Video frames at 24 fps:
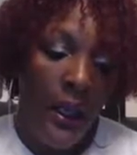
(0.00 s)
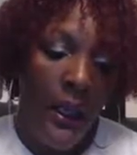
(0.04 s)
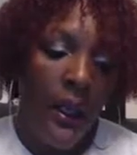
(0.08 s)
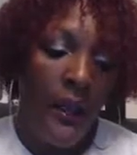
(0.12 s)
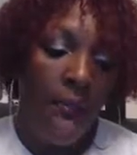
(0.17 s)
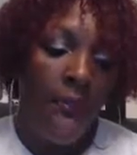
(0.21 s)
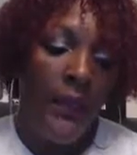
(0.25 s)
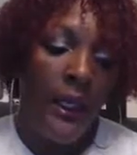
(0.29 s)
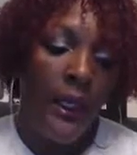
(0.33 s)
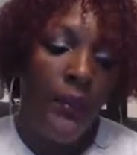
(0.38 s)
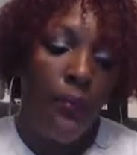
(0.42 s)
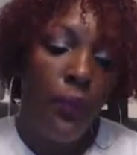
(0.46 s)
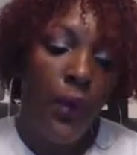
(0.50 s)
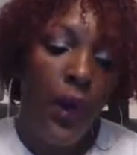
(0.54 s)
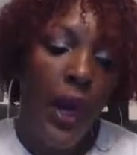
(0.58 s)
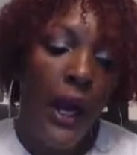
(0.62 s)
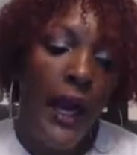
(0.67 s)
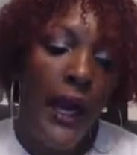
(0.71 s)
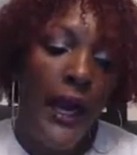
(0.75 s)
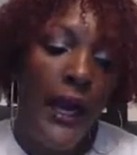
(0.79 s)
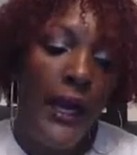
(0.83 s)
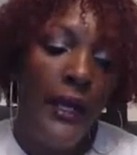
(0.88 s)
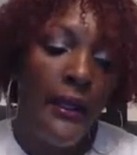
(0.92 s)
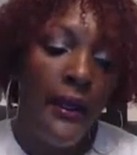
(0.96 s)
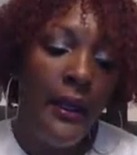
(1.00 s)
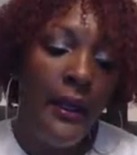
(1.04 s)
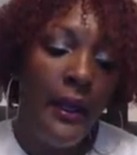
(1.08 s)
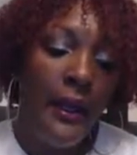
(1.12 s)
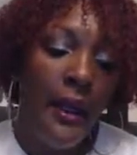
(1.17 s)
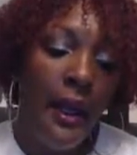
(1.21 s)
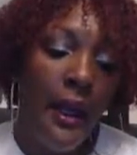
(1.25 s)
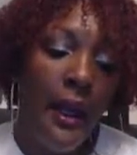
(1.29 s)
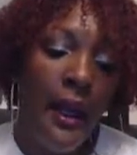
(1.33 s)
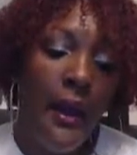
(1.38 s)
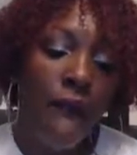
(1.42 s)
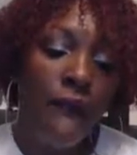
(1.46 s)
In McBride
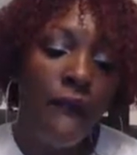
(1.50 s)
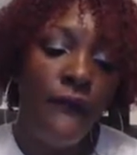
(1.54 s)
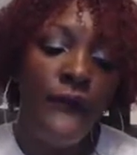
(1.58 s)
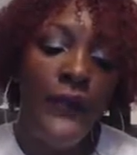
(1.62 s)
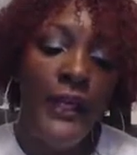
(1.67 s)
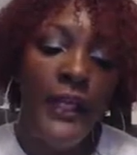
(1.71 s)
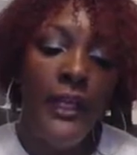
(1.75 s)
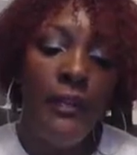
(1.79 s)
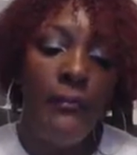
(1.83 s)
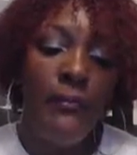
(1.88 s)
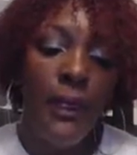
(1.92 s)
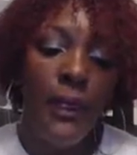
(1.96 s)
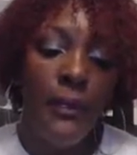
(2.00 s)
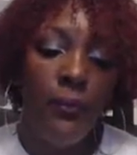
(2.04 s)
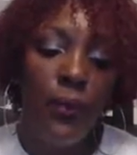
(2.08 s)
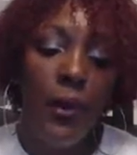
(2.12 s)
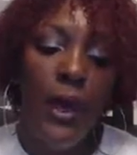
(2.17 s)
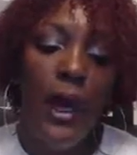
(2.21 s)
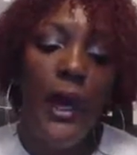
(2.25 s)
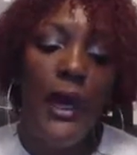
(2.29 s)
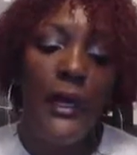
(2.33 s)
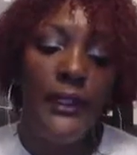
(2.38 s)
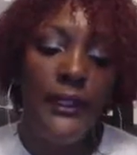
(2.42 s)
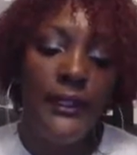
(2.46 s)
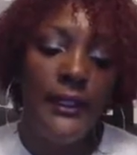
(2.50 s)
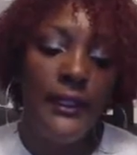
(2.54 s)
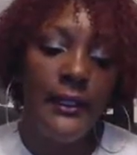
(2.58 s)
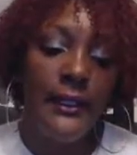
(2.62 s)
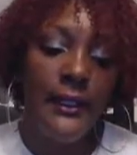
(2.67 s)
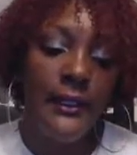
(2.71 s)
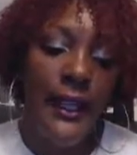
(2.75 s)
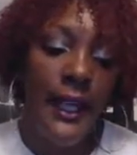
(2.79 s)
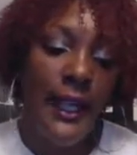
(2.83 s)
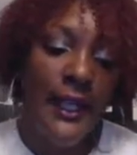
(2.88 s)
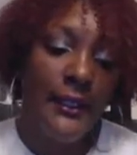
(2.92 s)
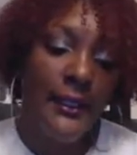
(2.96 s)
v. McBride, this
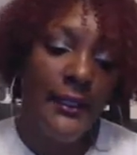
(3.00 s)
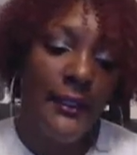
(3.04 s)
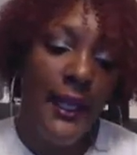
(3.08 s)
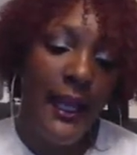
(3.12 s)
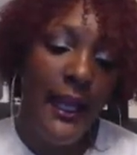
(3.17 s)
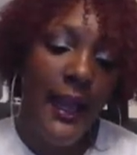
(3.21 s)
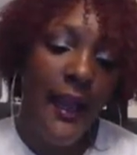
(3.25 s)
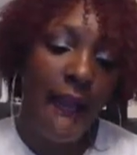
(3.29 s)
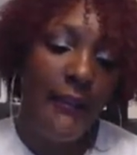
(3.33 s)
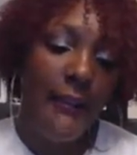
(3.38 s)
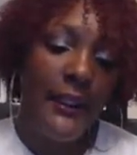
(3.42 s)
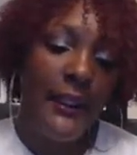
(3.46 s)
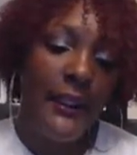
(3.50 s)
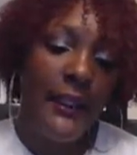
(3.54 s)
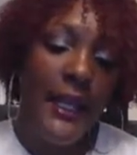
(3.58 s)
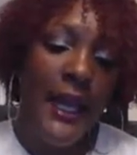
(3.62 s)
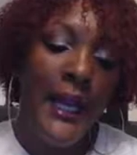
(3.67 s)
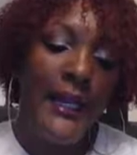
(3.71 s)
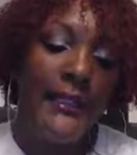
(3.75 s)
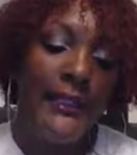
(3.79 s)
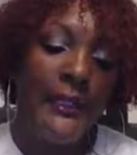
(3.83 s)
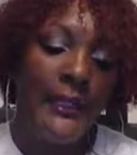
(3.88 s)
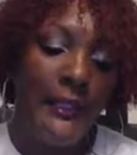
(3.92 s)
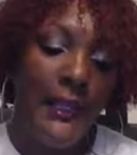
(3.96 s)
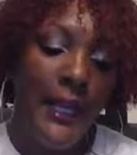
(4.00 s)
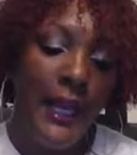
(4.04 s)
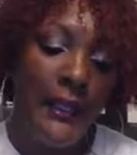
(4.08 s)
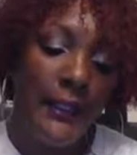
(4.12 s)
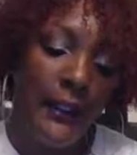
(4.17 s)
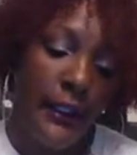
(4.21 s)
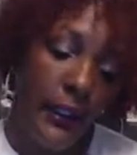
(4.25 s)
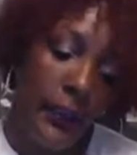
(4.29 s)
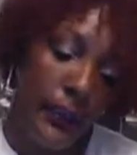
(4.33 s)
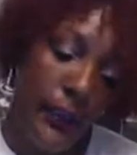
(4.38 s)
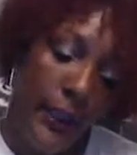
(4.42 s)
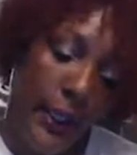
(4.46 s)
is a case that happened in
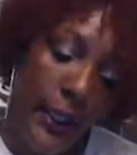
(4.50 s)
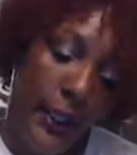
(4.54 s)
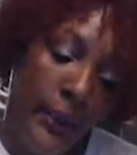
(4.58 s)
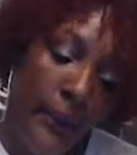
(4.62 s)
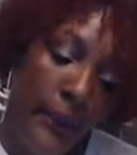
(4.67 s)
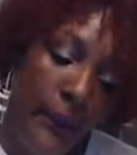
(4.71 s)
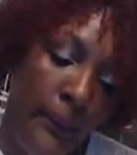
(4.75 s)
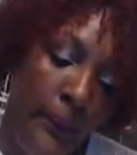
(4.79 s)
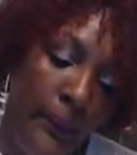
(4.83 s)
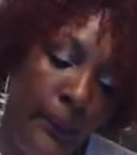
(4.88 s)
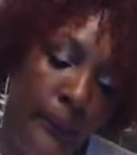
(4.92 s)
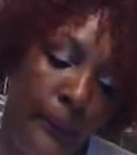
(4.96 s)
1993.